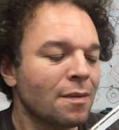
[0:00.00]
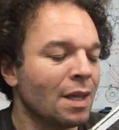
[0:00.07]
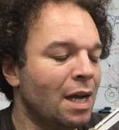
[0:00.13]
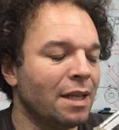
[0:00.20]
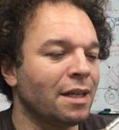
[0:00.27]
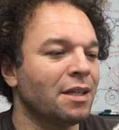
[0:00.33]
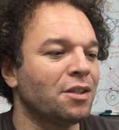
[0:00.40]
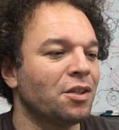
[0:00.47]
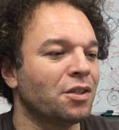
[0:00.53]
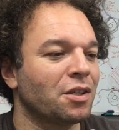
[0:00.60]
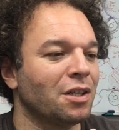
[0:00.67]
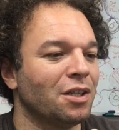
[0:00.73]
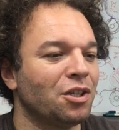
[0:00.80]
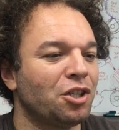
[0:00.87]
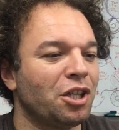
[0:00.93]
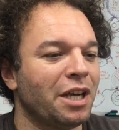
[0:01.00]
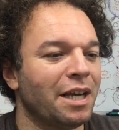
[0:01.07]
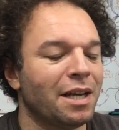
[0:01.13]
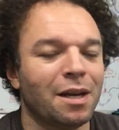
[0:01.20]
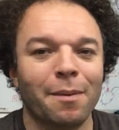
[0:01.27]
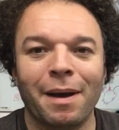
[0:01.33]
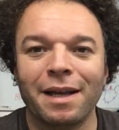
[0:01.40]
I think it's just going to shear
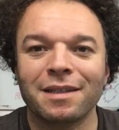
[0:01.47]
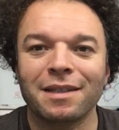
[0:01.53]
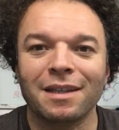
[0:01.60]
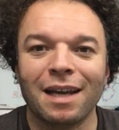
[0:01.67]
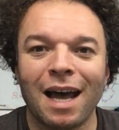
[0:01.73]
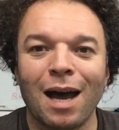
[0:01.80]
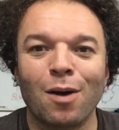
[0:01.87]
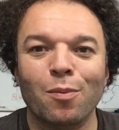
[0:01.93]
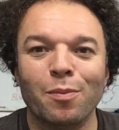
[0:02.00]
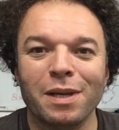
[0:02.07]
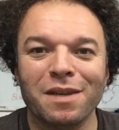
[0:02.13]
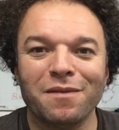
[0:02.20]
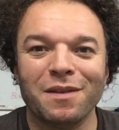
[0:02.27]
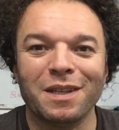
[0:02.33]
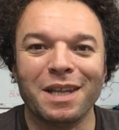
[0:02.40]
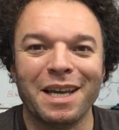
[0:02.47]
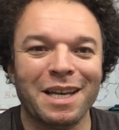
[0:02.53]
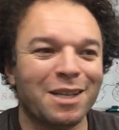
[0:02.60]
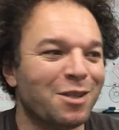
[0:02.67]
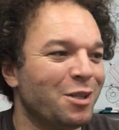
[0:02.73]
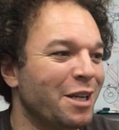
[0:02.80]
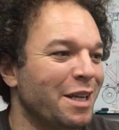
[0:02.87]
no matter how beefy the
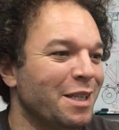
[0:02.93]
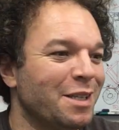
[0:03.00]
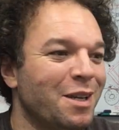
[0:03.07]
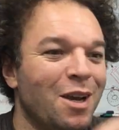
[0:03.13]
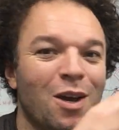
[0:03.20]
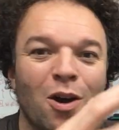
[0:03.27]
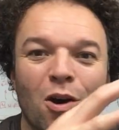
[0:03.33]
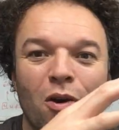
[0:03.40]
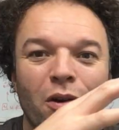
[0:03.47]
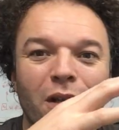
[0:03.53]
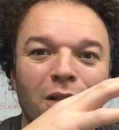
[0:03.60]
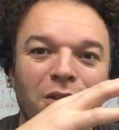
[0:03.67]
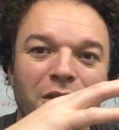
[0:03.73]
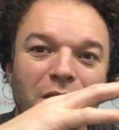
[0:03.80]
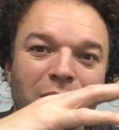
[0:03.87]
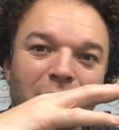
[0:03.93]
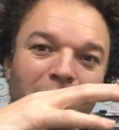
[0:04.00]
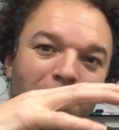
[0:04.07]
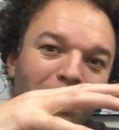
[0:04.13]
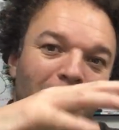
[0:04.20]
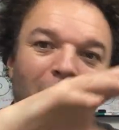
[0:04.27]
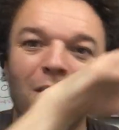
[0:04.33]
hinge is, or it'll just
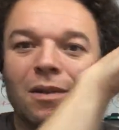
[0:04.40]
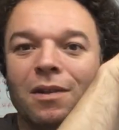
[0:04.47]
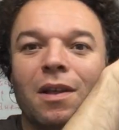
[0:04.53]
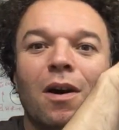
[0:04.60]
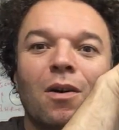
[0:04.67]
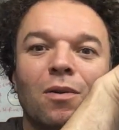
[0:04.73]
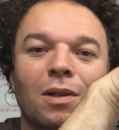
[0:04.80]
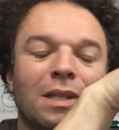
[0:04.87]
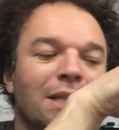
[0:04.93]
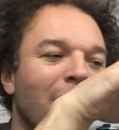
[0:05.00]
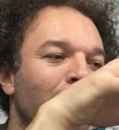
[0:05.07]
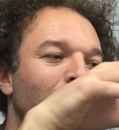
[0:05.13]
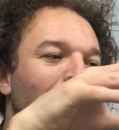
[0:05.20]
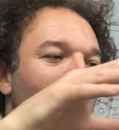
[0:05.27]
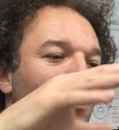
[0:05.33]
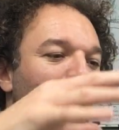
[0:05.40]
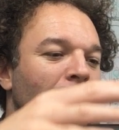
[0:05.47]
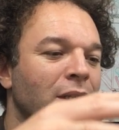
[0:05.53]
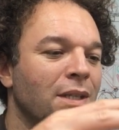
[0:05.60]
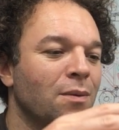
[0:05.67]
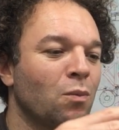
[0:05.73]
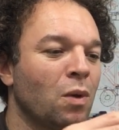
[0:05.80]
buckle the whole assembly
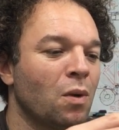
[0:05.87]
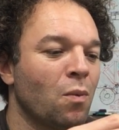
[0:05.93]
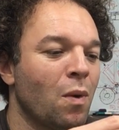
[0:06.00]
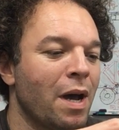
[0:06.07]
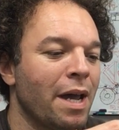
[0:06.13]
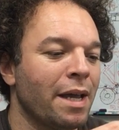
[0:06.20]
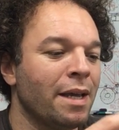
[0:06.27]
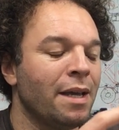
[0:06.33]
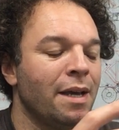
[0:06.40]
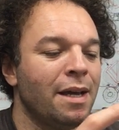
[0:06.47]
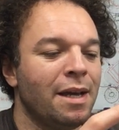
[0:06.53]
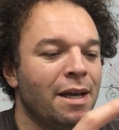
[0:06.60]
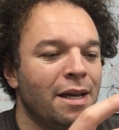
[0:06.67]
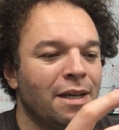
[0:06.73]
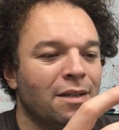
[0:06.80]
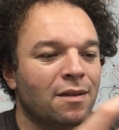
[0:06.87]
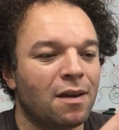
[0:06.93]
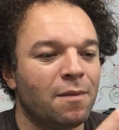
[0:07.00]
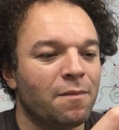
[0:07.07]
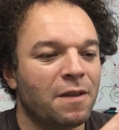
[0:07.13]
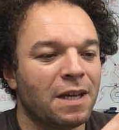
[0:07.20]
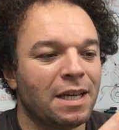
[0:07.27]
one way. So
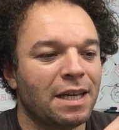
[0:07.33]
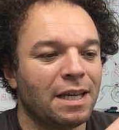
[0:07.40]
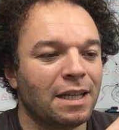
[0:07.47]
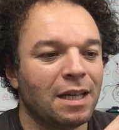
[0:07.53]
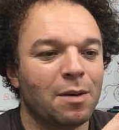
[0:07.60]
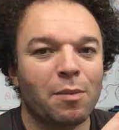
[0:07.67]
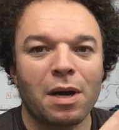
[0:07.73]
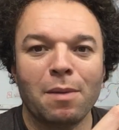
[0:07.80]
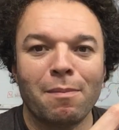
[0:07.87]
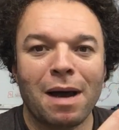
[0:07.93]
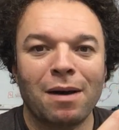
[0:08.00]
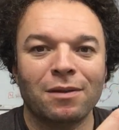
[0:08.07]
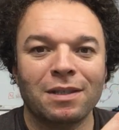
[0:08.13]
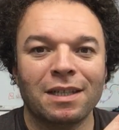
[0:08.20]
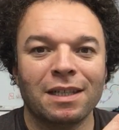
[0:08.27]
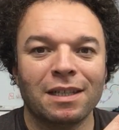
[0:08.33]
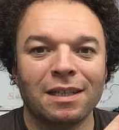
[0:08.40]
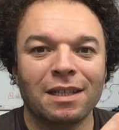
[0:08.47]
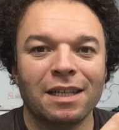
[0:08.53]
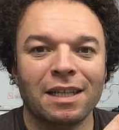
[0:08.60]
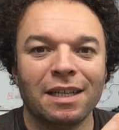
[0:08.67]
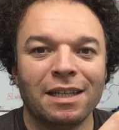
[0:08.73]
I'm thinking that by mounting
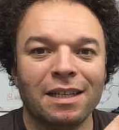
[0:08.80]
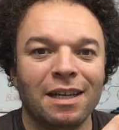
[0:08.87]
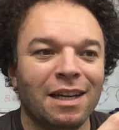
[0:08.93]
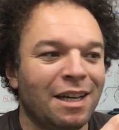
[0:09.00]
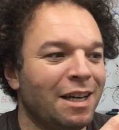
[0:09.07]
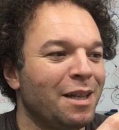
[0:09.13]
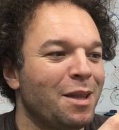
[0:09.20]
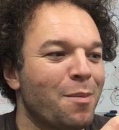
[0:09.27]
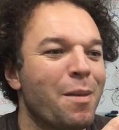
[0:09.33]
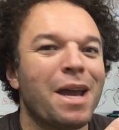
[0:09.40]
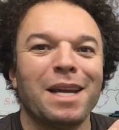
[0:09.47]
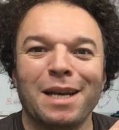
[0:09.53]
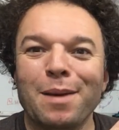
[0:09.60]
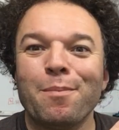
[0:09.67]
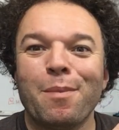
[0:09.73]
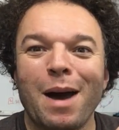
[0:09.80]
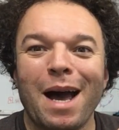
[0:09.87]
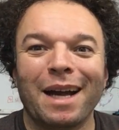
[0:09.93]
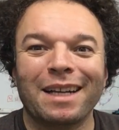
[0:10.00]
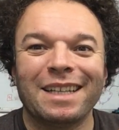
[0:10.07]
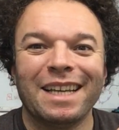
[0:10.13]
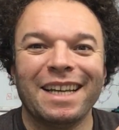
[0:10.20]
the main
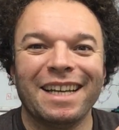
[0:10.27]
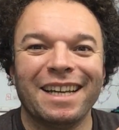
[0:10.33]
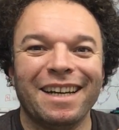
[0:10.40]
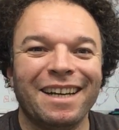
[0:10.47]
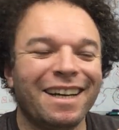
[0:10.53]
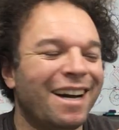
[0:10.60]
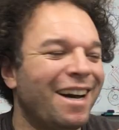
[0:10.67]
impact here,